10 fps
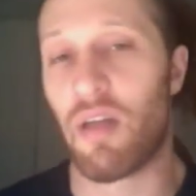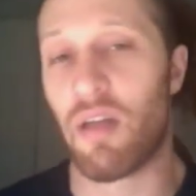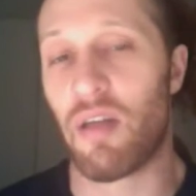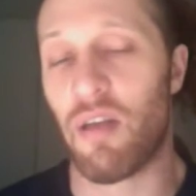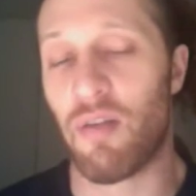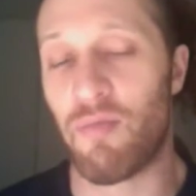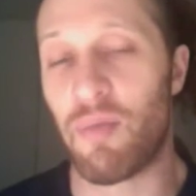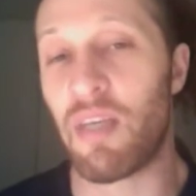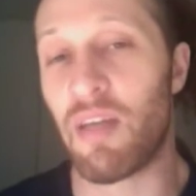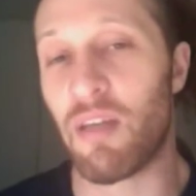have
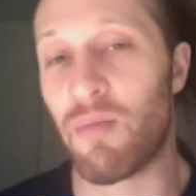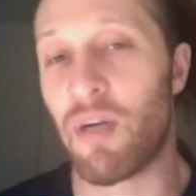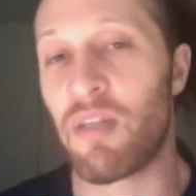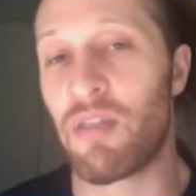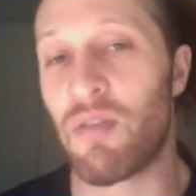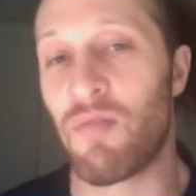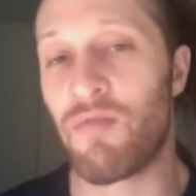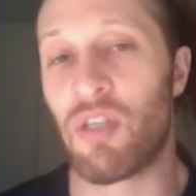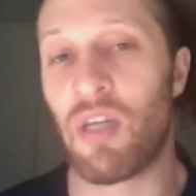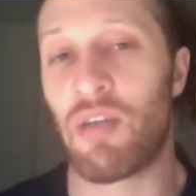been otherwise, if
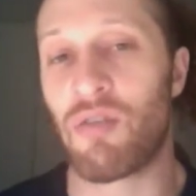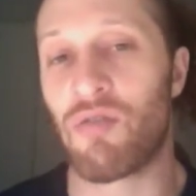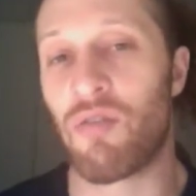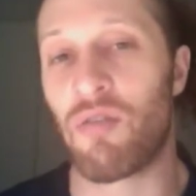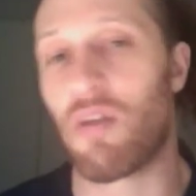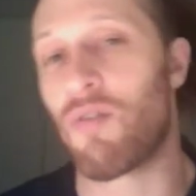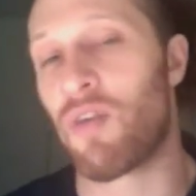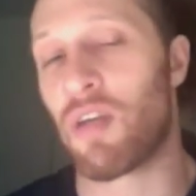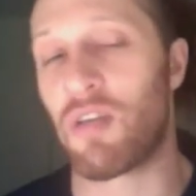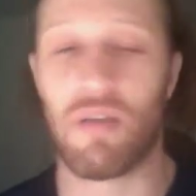she'd had a stroke that
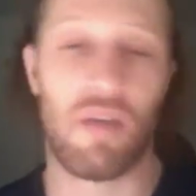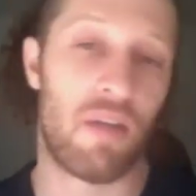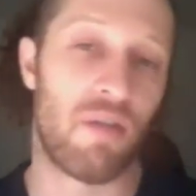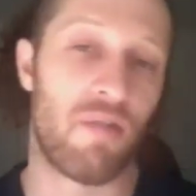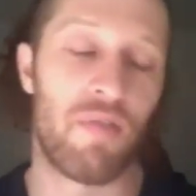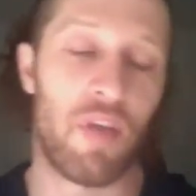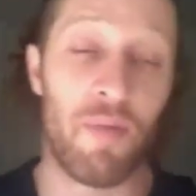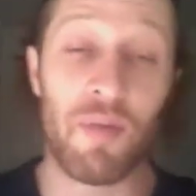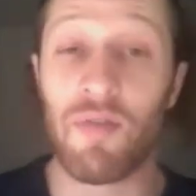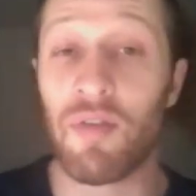affected either of the
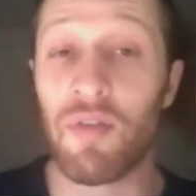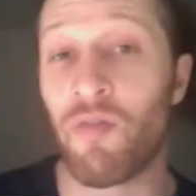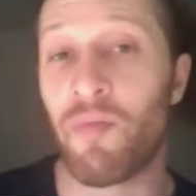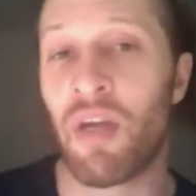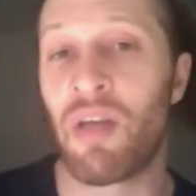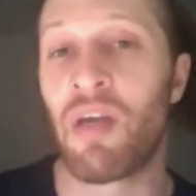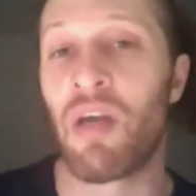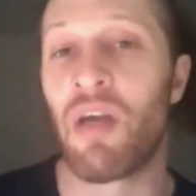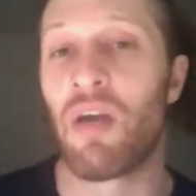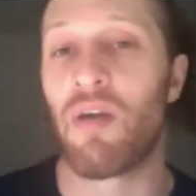hemispheres of her brain,
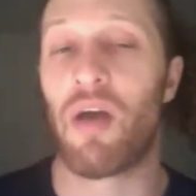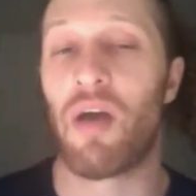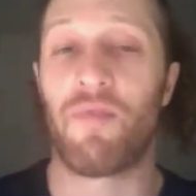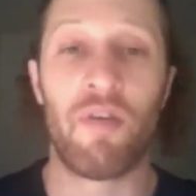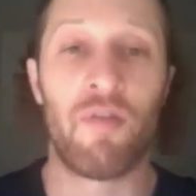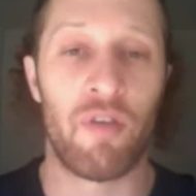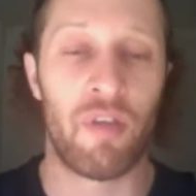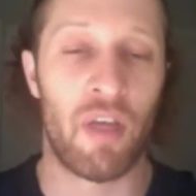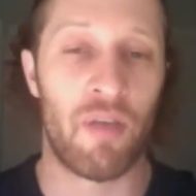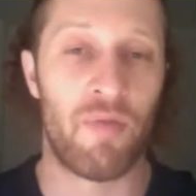I'm very, very
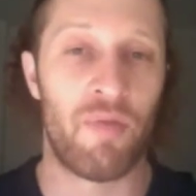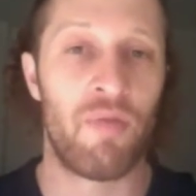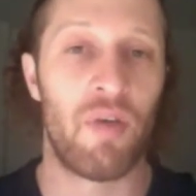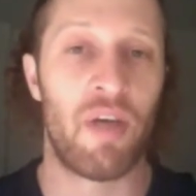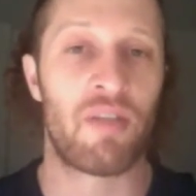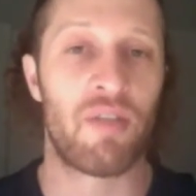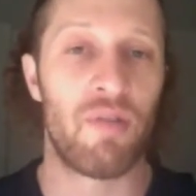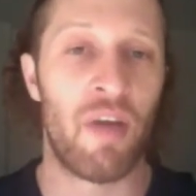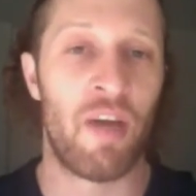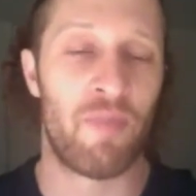thankful. I
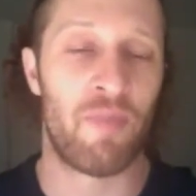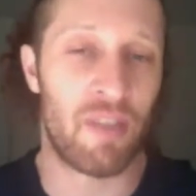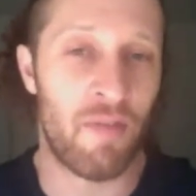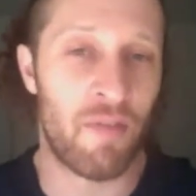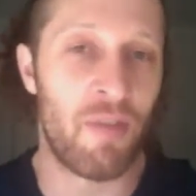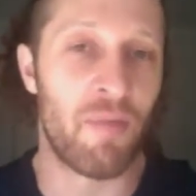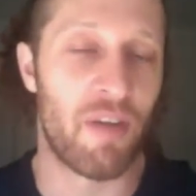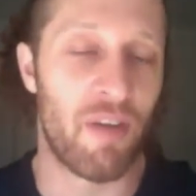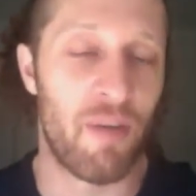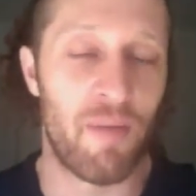still have my Savta, my
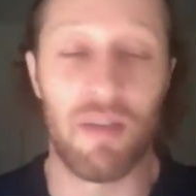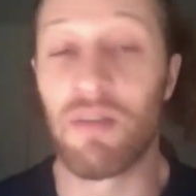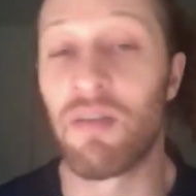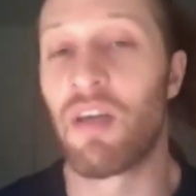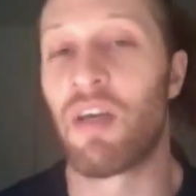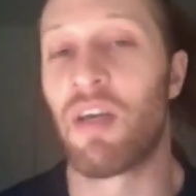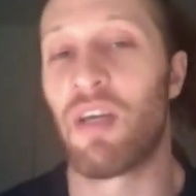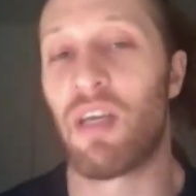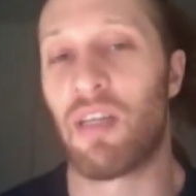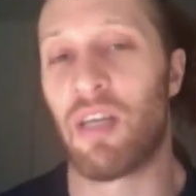grandmother,
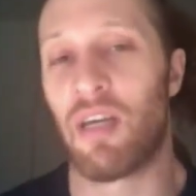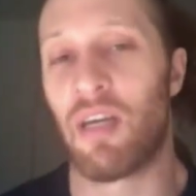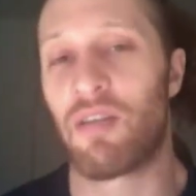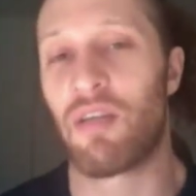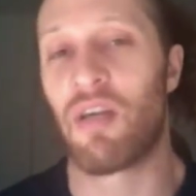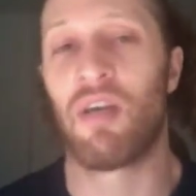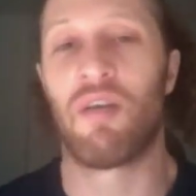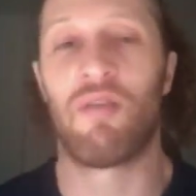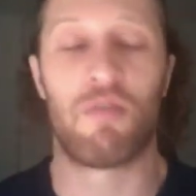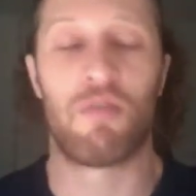in that
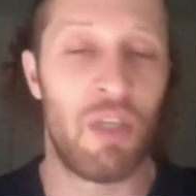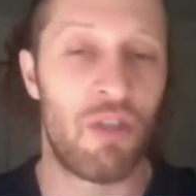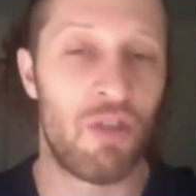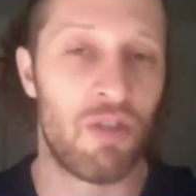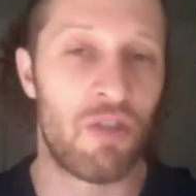her speech is